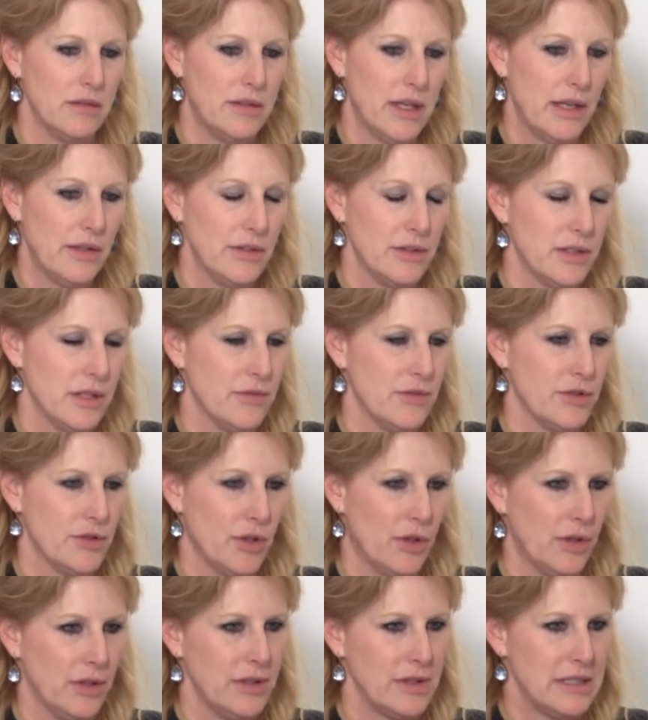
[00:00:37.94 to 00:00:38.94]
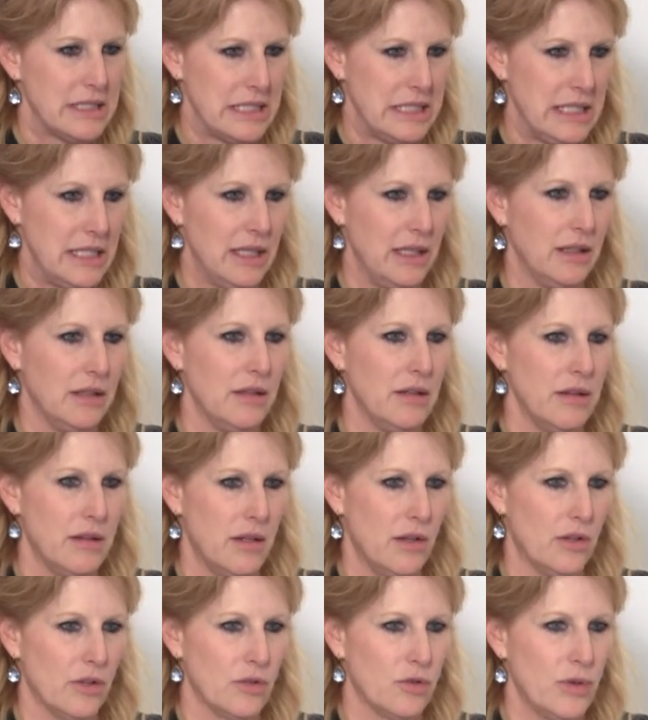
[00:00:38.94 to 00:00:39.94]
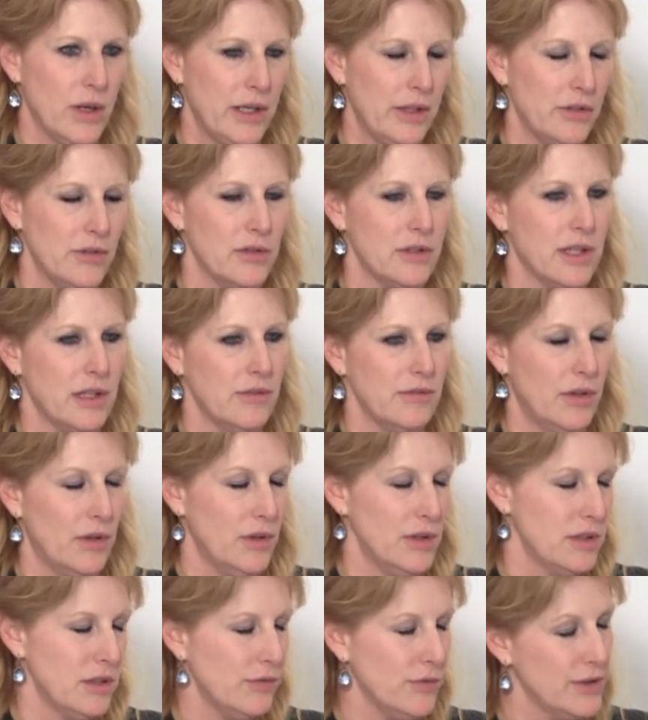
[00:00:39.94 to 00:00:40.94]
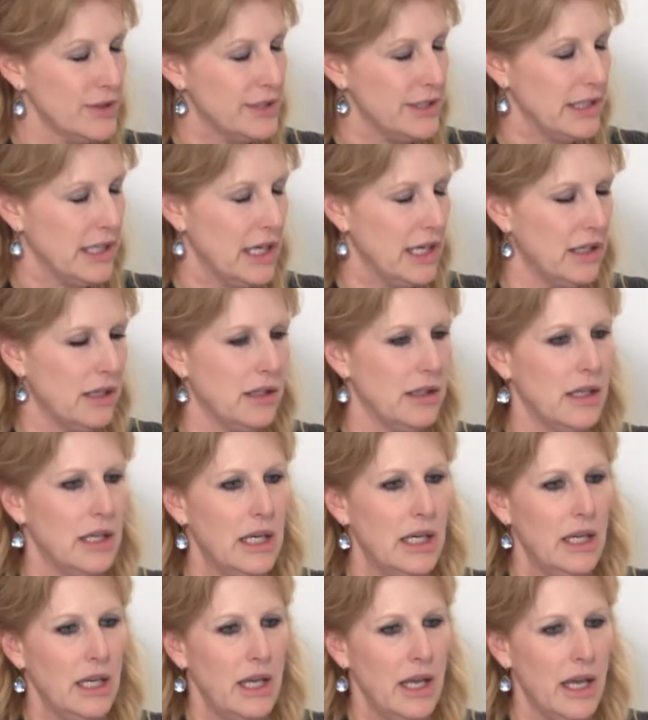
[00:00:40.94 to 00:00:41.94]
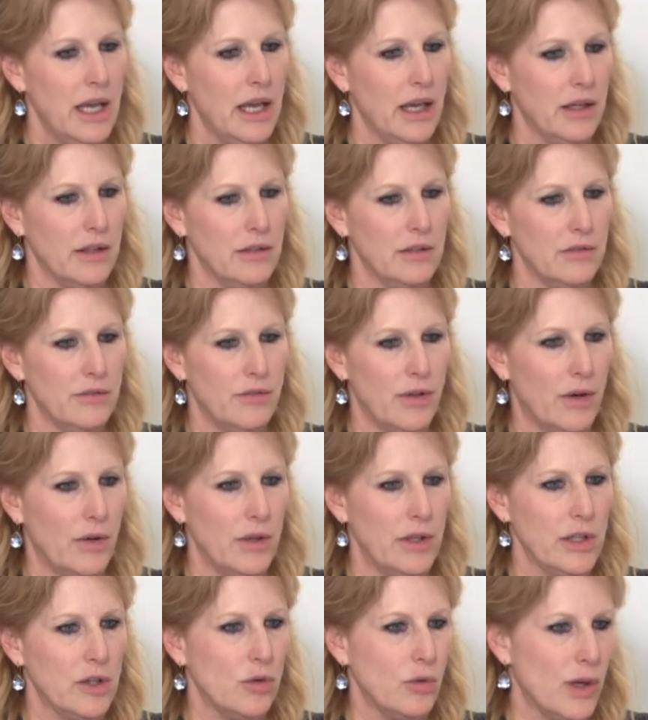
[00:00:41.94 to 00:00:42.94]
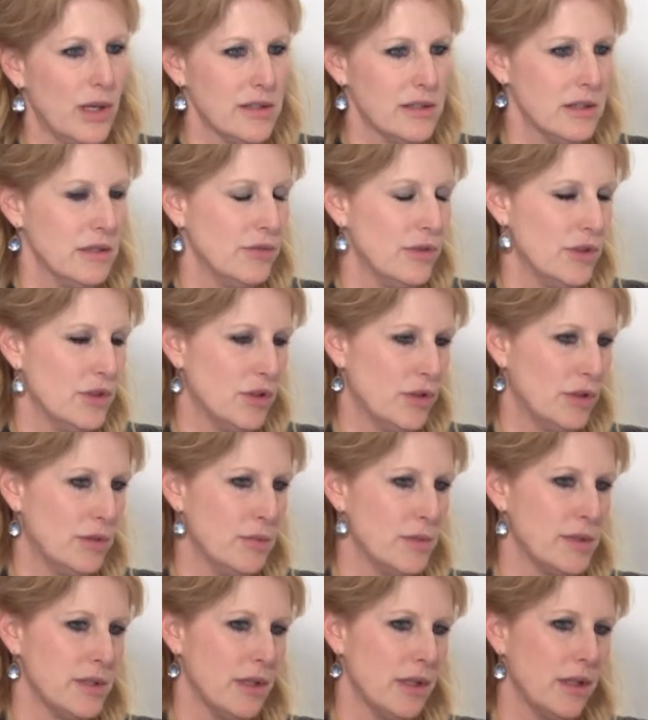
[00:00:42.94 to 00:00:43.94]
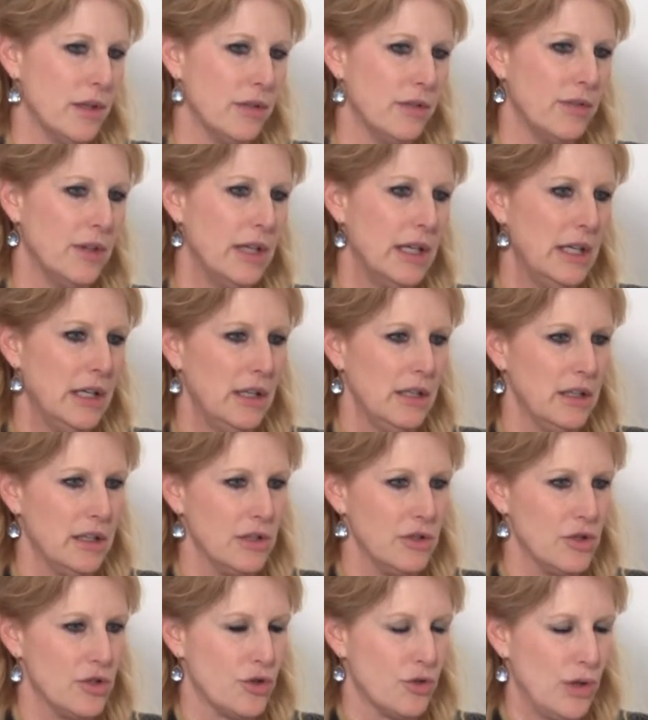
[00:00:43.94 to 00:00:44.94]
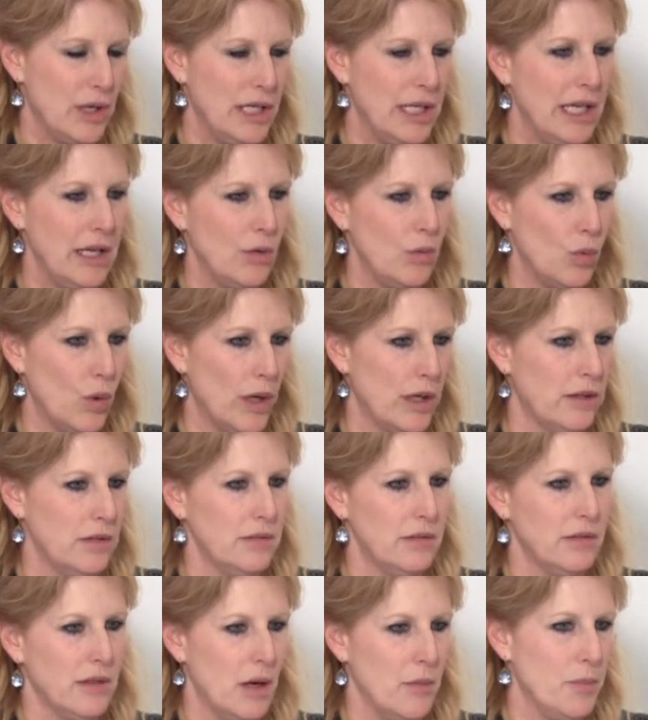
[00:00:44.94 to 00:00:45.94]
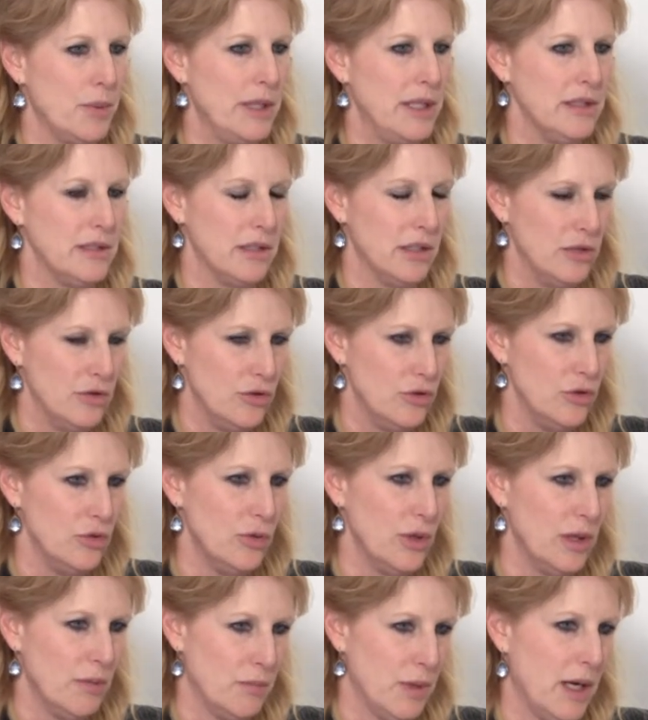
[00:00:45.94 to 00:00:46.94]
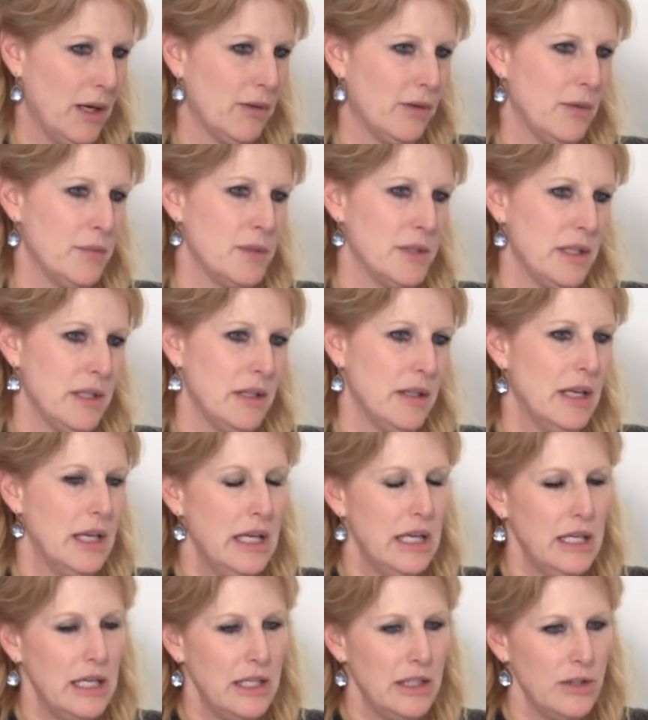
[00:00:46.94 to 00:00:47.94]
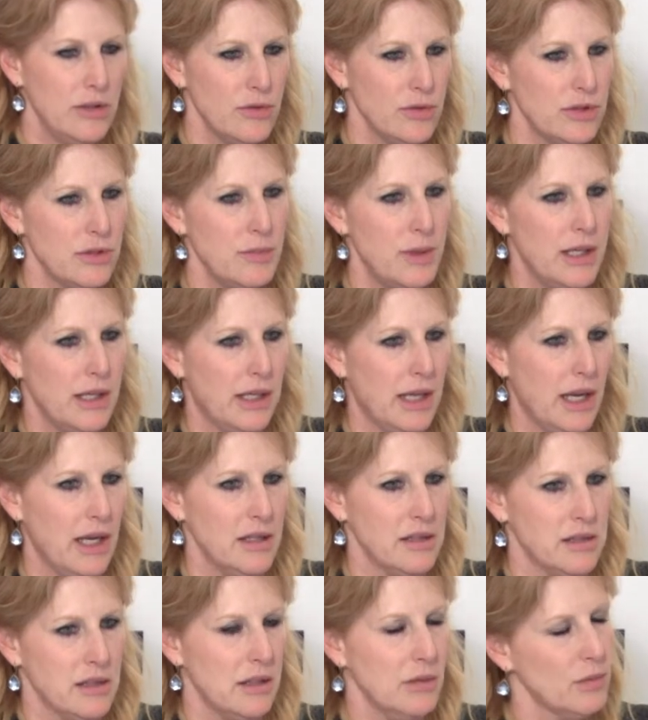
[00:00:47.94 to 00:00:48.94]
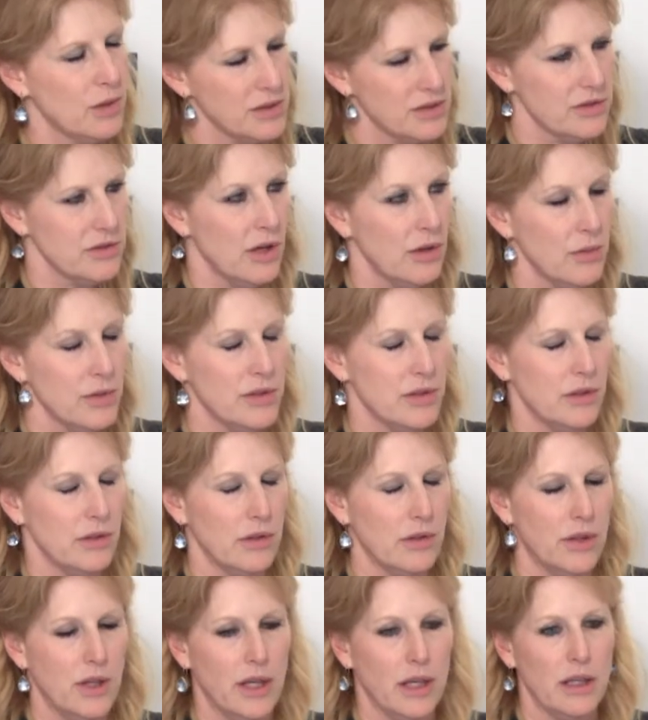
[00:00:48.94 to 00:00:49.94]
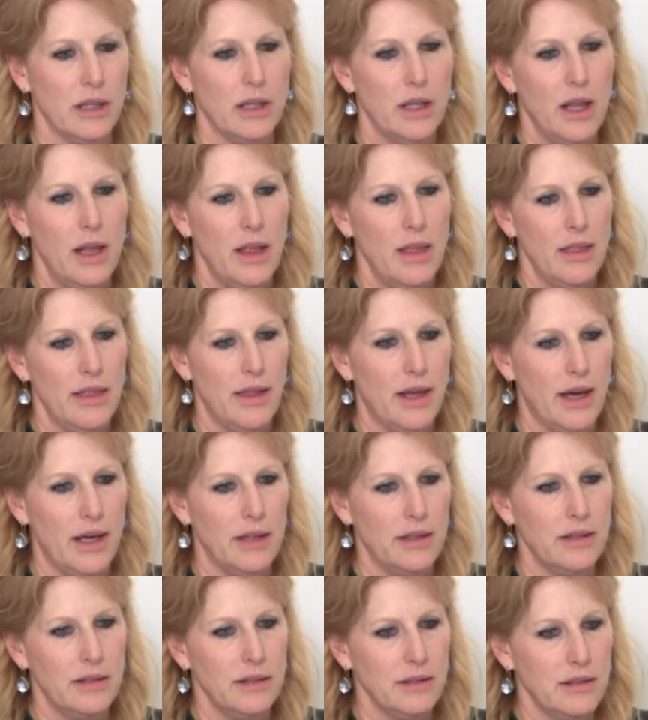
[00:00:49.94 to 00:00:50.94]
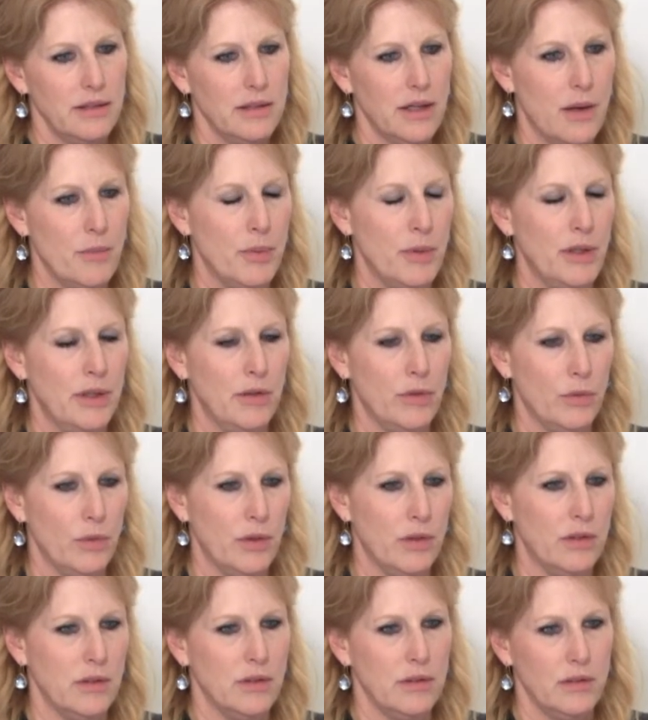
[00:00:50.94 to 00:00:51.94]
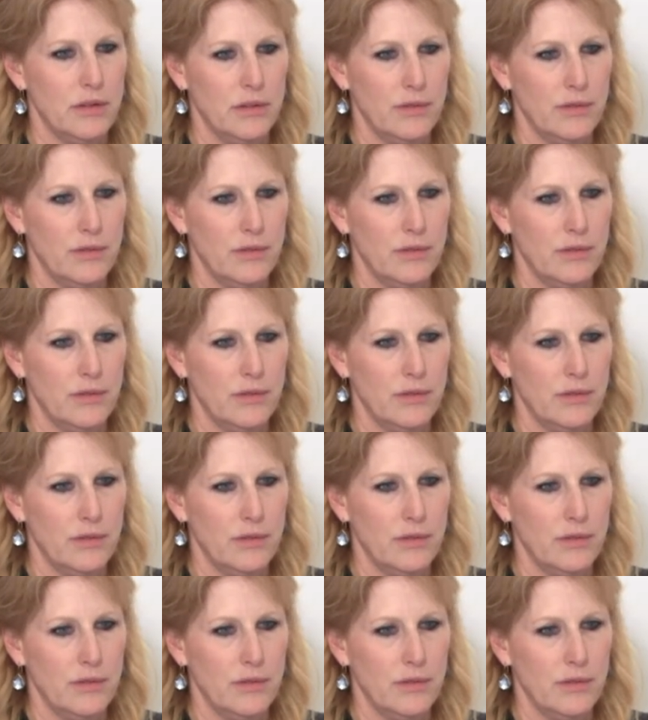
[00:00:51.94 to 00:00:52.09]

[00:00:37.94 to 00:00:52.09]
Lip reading: debtors have started seeing their creditors get very sophisticated and very aggressive in terms of constraining what companies can do in bankruptcy. It used to be the case, and it wasn't always a good thing, that companies would